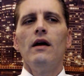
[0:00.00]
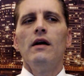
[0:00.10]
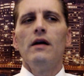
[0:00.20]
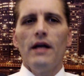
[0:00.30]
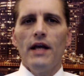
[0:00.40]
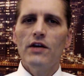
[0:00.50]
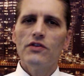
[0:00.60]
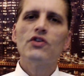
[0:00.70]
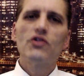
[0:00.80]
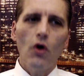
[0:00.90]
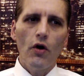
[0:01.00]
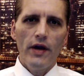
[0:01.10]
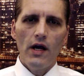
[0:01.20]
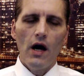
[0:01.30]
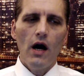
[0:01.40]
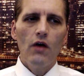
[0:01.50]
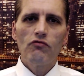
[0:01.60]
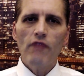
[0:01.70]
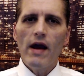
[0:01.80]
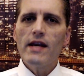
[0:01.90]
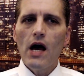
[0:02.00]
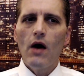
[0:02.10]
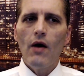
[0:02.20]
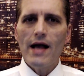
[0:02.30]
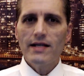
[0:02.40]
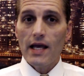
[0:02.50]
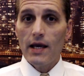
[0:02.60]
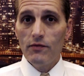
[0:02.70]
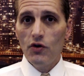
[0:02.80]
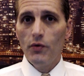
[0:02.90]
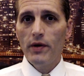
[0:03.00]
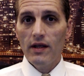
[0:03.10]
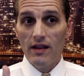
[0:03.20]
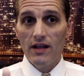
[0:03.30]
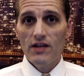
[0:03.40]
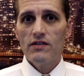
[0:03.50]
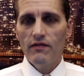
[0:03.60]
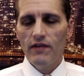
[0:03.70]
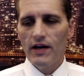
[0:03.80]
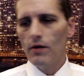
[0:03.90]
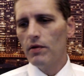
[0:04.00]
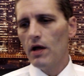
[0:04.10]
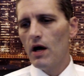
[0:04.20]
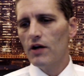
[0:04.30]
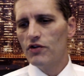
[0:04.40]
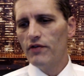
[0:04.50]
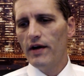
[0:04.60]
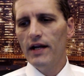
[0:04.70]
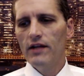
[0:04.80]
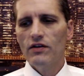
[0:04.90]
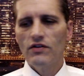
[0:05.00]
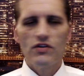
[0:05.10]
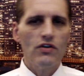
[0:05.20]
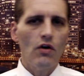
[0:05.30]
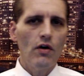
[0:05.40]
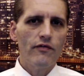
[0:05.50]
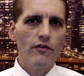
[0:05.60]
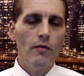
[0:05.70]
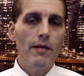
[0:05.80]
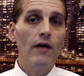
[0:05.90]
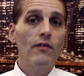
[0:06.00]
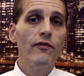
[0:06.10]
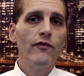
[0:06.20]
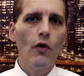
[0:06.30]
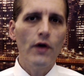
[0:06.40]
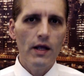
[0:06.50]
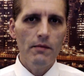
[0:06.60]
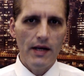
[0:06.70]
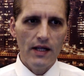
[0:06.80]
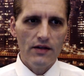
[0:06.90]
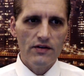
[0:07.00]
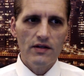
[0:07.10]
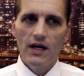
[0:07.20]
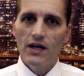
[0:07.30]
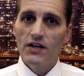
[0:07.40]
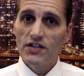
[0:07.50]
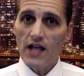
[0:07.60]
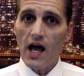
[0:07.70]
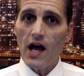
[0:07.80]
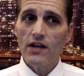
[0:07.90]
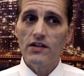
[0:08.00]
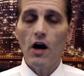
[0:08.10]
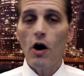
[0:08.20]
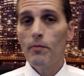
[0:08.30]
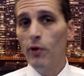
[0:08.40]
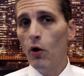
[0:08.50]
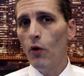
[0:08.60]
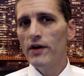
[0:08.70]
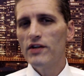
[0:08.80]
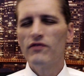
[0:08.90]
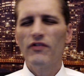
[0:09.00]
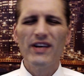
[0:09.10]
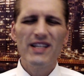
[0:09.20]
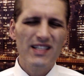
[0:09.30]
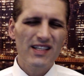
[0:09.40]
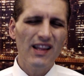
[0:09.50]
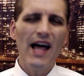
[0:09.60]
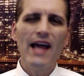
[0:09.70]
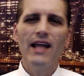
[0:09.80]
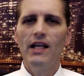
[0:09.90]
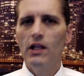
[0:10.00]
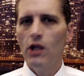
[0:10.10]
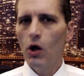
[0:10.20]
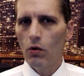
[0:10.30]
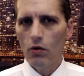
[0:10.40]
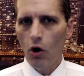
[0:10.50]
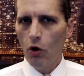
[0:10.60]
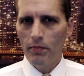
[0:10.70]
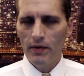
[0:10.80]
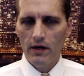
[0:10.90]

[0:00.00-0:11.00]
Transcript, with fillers: Here's the story. Uh, right now, as I am doing this video blog, trading doesn't start for about 40 minutes. Stocks are poised for a slightly lower open.